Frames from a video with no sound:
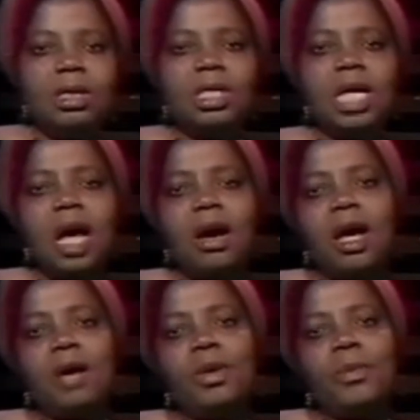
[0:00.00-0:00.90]
Now
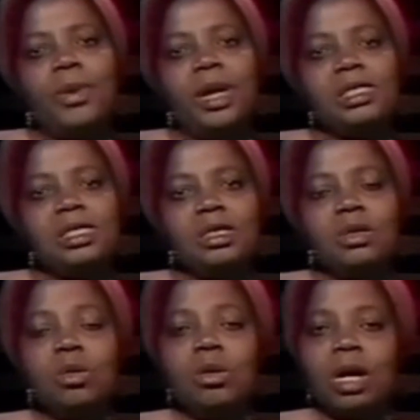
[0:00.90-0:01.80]
I am a person
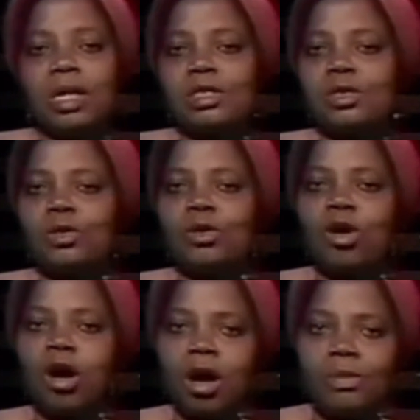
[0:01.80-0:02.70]
who has 2
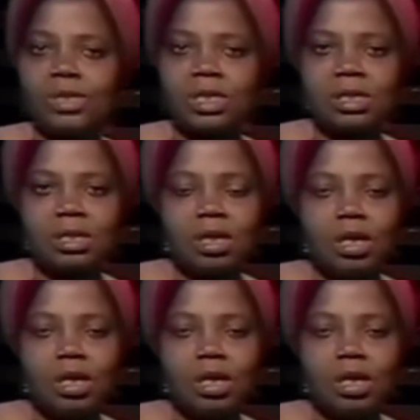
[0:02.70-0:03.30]
homes,